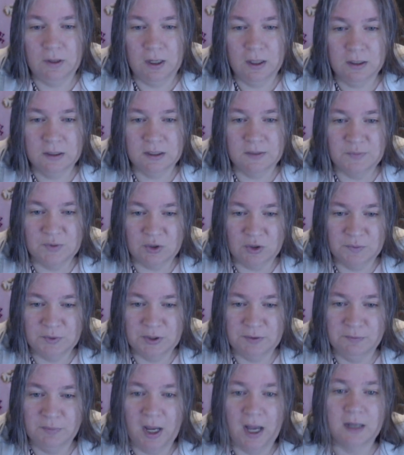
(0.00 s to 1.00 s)

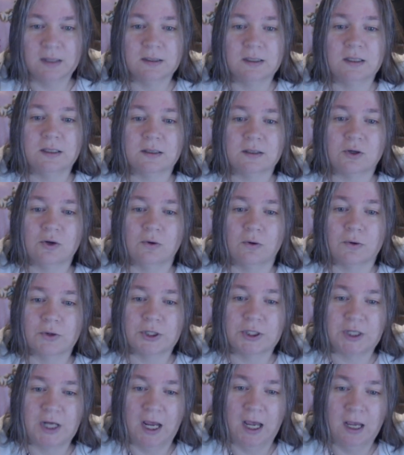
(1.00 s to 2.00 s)
subscription boxes,
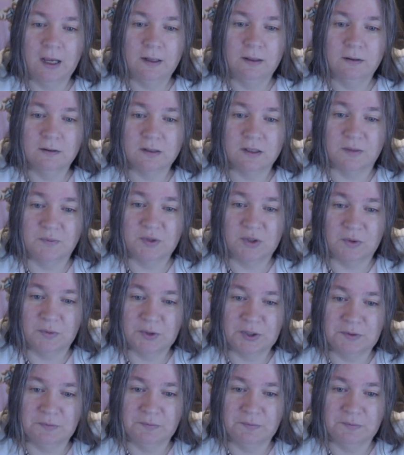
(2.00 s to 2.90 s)
crochet subscription